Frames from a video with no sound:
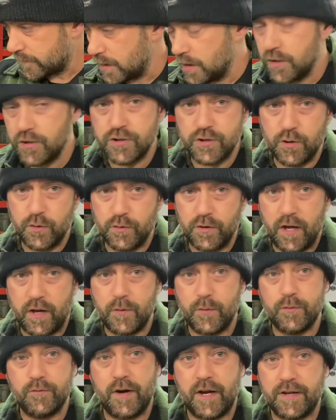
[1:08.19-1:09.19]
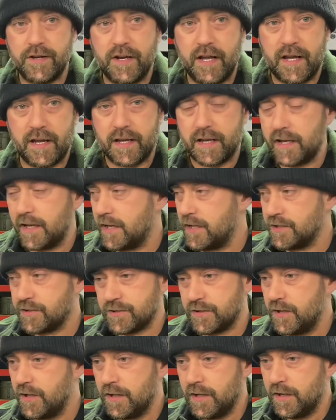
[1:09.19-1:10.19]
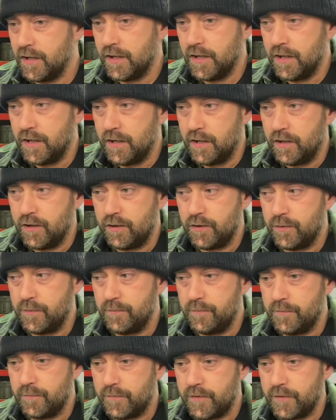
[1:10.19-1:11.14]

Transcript: As you all know, Redneck is um,